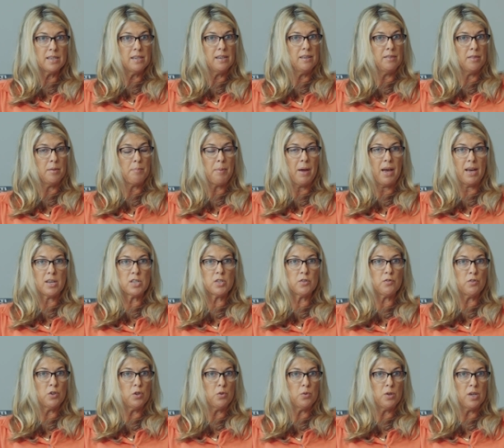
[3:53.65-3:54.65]
in the
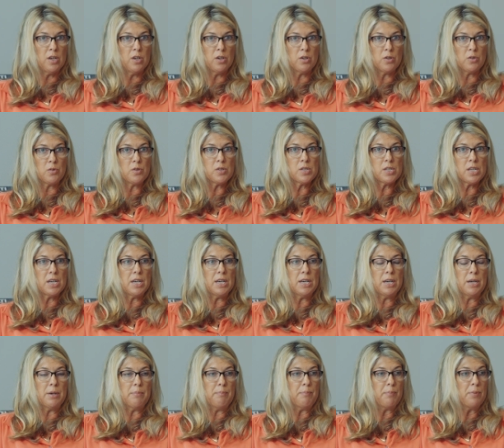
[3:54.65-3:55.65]
past few years
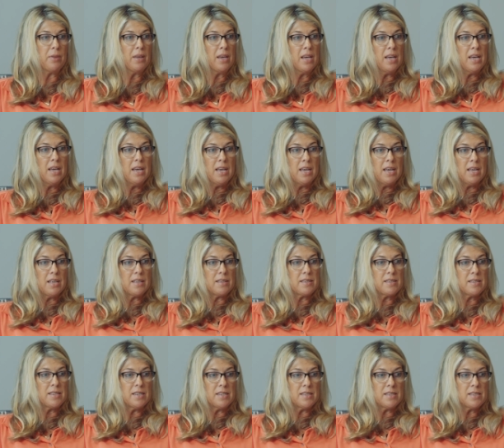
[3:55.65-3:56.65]
um,
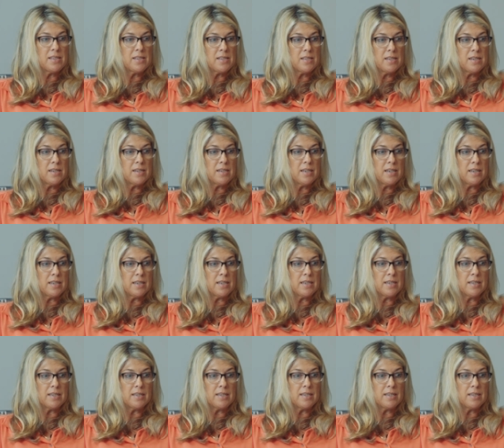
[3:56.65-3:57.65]
since
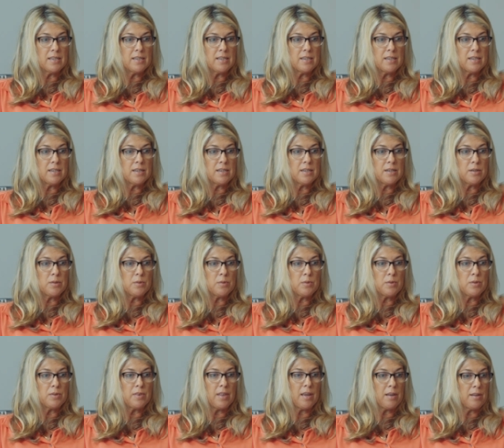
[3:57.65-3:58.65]
uh,
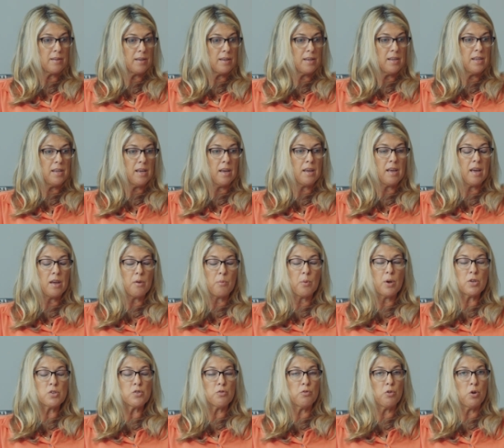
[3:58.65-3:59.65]
that EAA
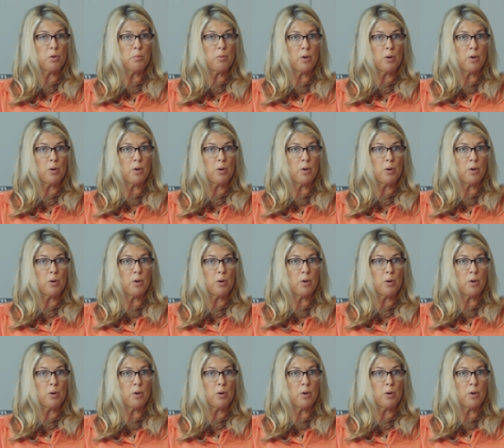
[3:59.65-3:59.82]
reservoir